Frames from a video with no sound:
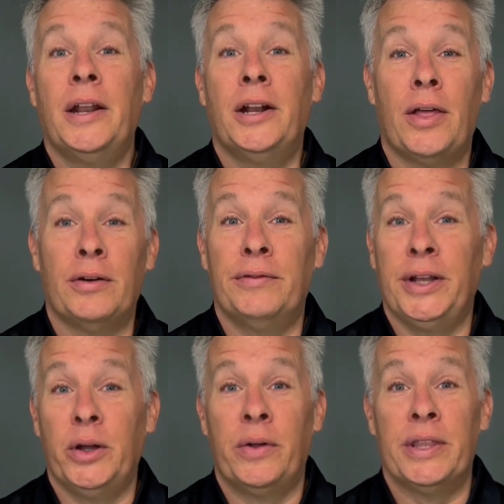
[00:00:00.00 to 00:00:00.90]
another
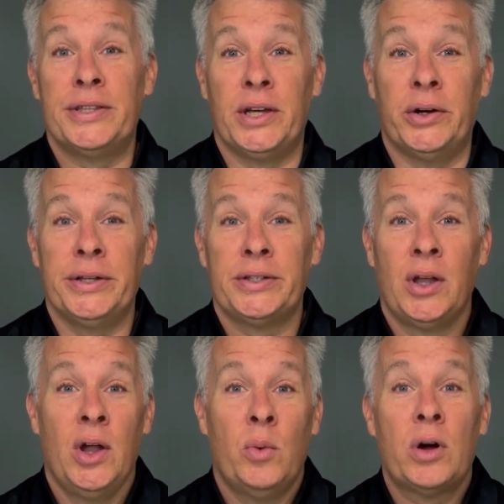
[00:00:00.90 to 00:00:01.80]
video in this series,
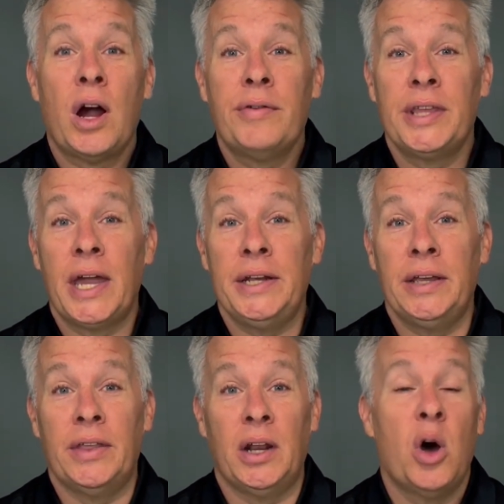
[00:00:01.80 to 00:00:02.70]
we'll cover the idea
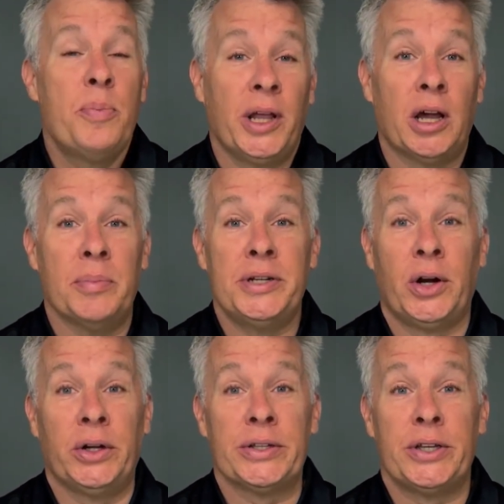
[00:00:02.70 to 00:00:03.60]
that opening up
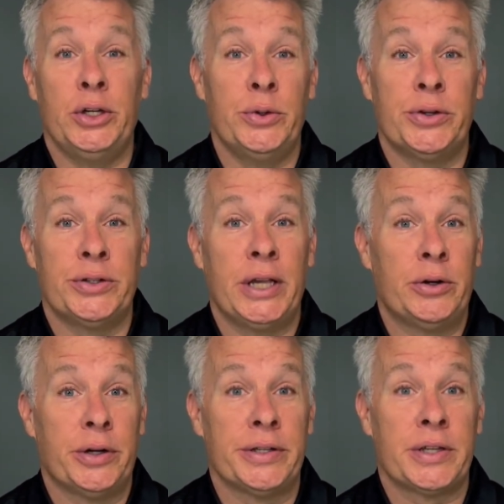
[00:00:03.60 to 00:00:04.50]
materials to users'
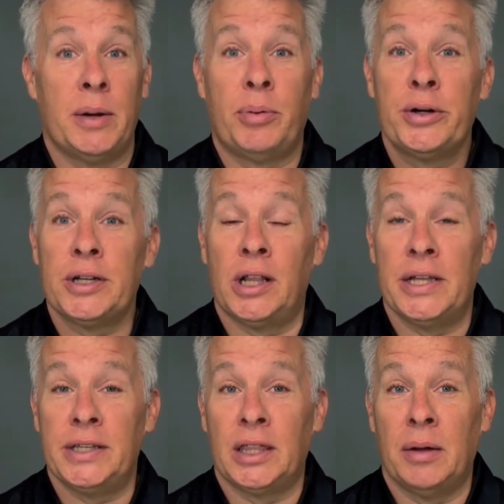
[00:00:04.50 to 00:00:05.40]
interests and
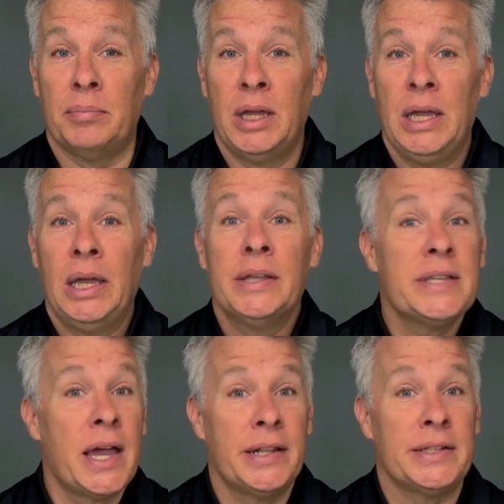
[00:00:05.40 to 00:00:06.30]
personalizing them is
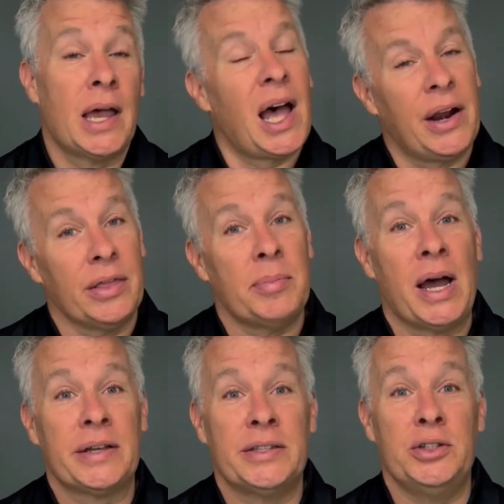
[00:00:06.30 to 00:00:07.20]
not as out of the
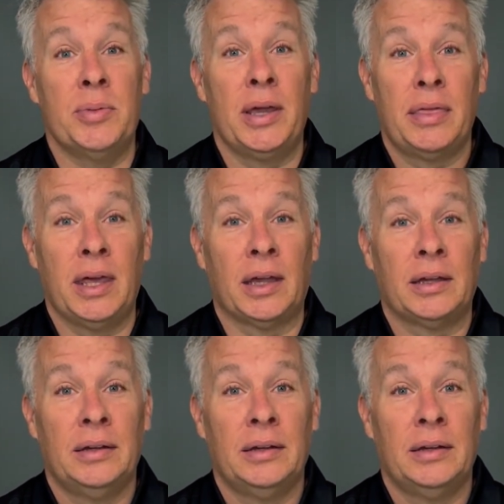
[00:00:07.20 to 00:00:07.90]
box as you might think.